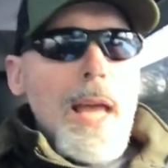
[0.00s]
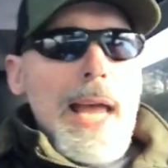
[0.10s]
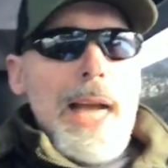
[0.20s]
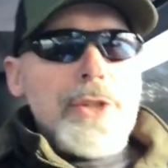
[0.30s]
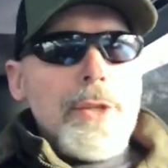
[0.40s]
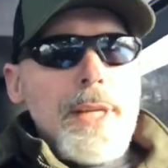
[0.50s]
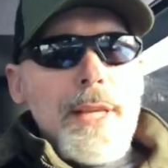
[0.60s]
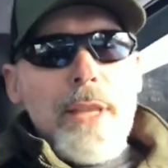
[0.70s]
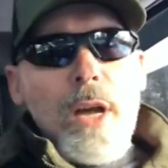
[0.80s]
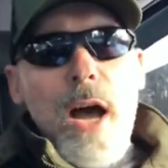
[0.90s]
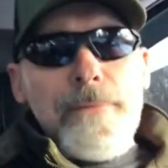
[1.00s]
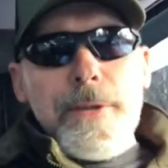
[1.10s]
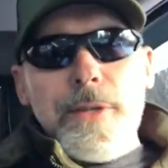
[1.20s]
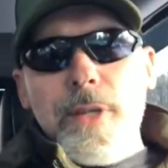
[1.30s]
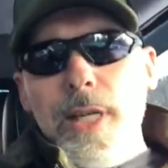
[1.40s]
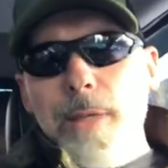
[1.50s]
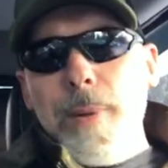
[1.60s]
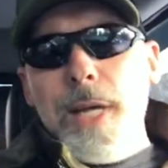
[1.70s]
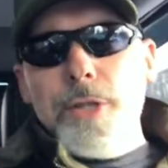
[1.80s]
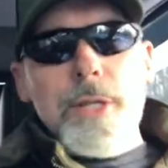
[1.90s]
actually in the office seeing
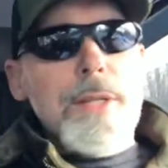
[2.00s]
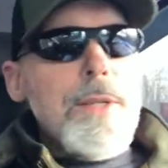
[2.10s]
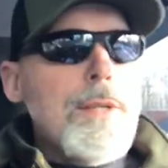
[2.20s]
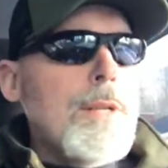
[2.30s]
patients.